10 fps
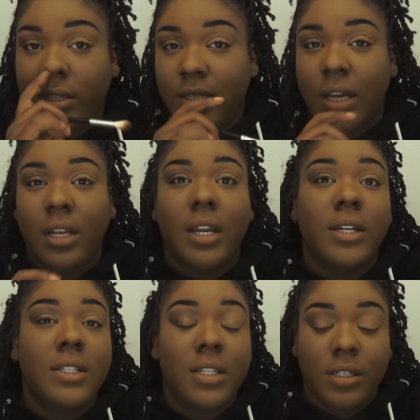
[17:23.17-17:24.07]
date
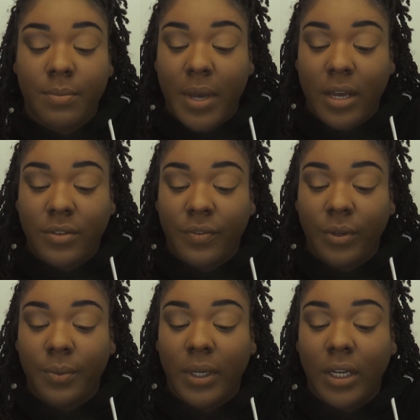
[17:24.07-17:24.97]
nights these past
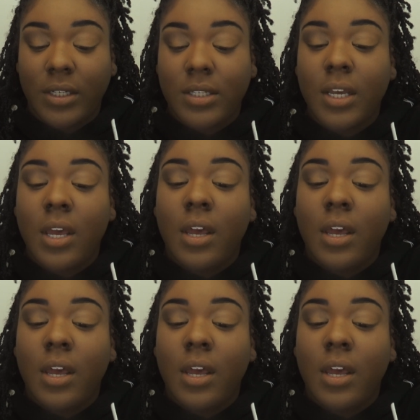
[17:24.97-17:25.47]
few weeks.